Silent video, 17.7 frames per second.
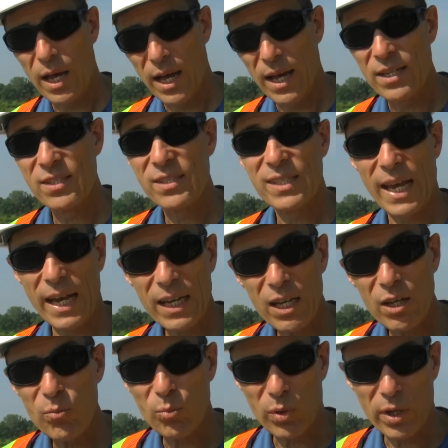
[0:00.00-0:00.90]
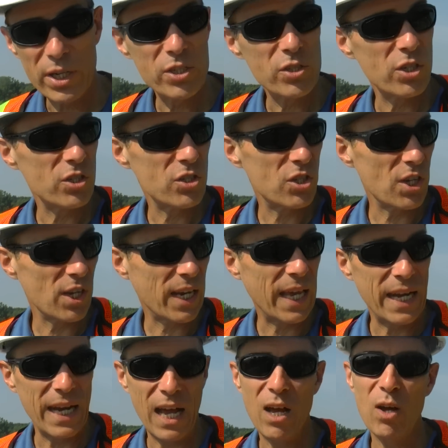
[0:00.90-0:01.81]
A second bridge is the
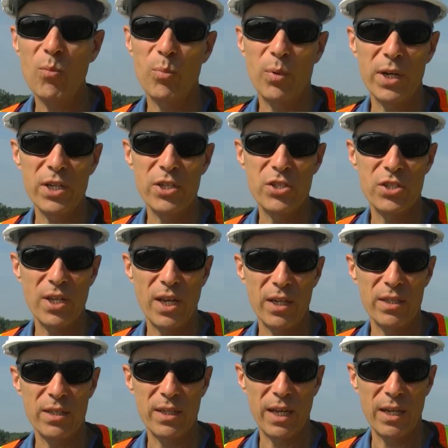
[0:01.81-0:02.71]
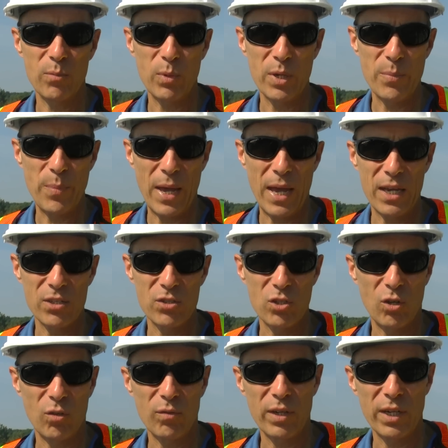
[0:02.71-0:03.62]
canal bridge that we passed
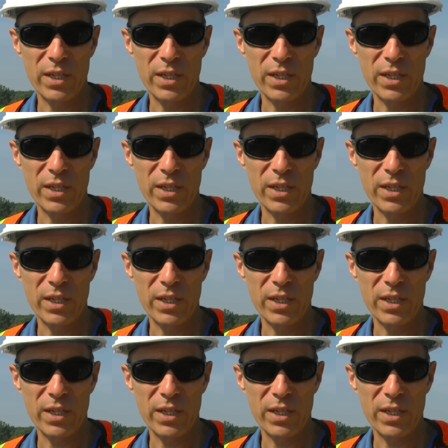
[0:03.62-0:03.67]
over.